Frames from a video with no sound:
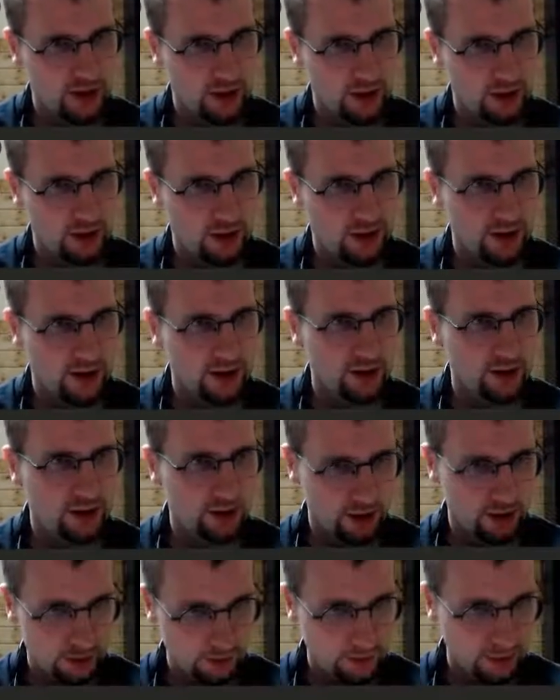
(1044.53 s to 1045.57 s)
And then you
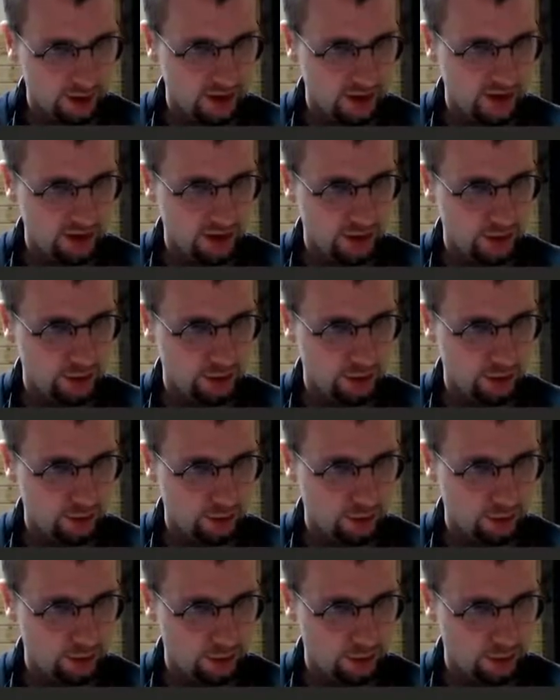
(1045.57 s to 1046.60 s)
put it
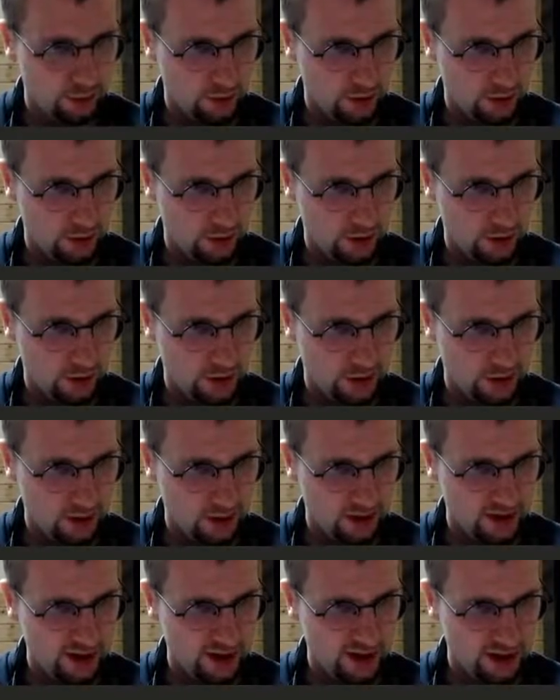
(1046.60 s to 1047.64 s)
into that
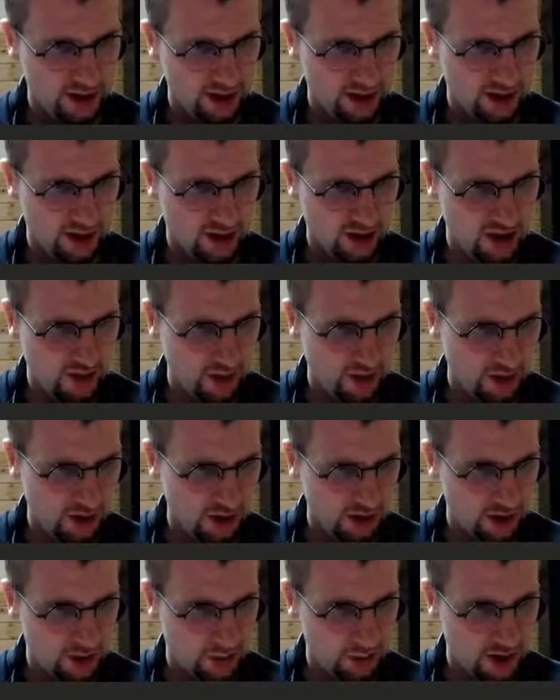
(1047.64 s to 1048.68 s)
ekg thing,
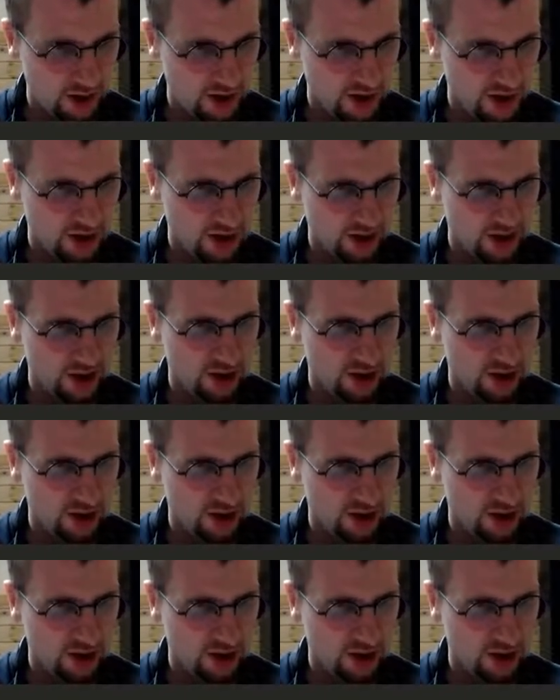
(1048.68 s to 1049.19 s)
which is...